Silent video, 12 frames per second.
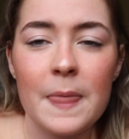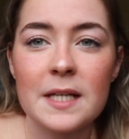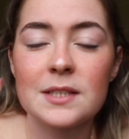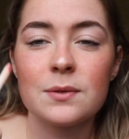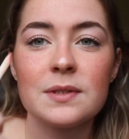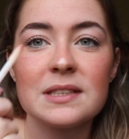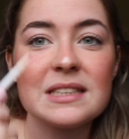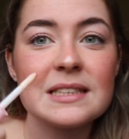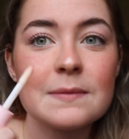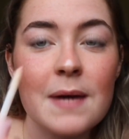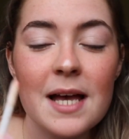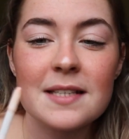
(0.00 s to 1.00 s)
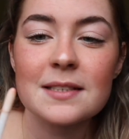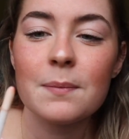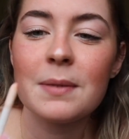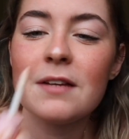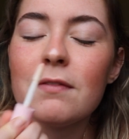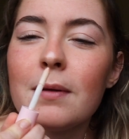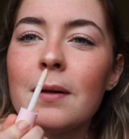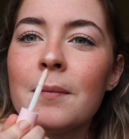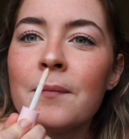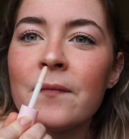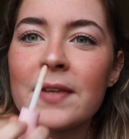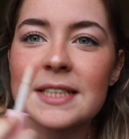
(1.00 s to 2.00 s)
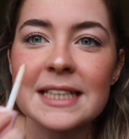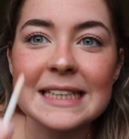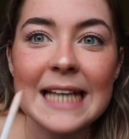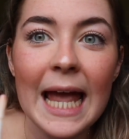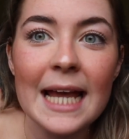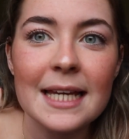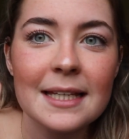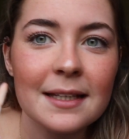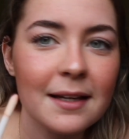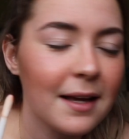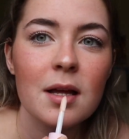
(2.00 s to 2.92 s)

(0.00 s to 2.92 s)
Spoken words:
This one smells unbelievable. It's like cake.